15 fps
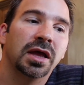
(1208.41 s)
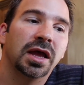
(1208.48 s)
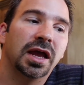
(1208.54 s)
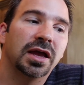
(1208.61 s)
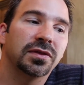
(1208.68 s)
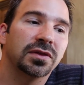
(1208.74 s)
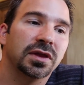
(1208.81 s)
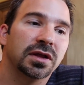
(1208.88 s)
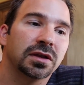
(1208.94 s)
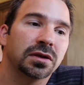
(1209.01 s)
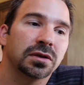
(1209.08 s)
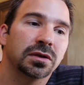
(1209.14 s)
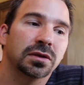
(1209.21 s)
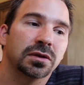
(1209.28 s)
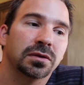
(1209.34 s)
And
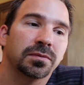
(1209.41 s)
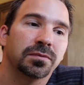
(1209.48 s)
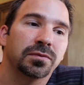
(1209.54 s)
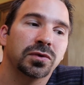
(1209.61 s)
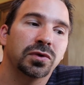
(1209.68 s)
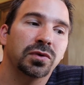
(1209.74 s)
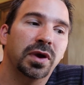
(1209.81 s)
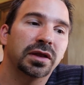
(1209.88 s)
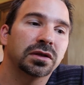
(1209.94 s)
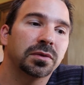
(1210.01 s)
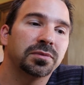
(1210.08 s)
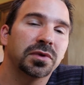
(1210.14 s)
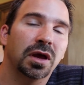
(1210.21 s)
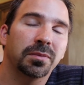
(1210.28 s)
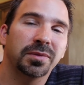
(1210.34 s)
then you end
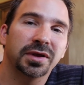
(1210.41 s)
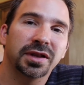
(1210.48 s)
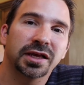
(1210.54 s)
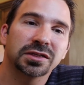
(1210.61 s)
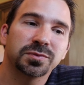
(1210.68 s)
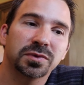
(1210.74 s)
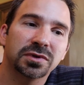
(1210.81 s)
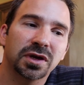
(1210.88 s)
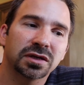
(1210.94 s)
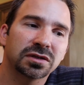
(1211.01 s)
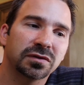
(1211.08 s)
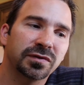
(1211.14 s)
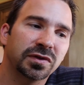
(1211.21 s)
up not being as productive,